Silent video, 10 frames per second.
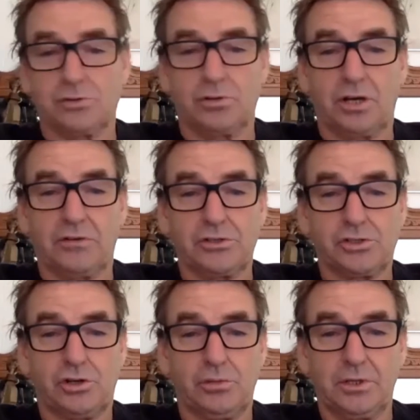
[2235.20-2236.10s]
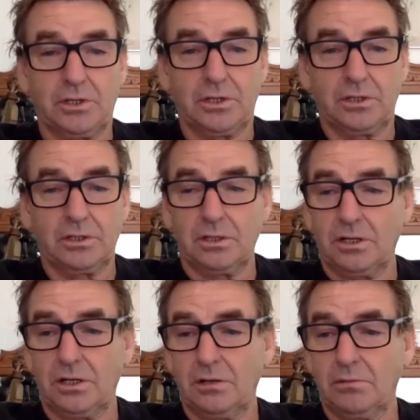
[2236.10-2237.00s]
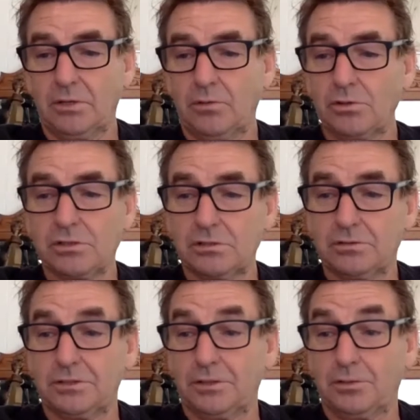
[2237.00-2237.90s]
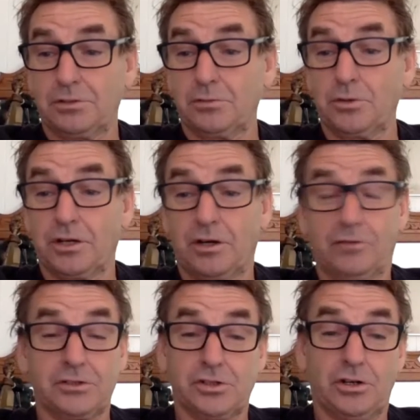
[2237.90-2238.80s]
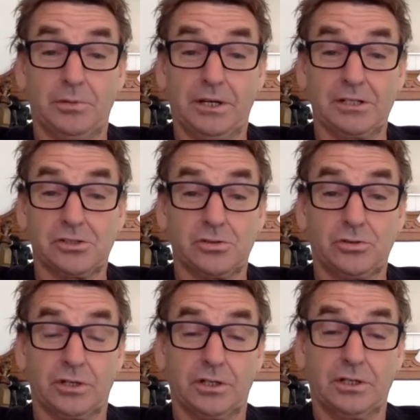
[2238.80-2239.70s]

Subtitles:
all over the shop. He wasn't the right guy for the job. End of story.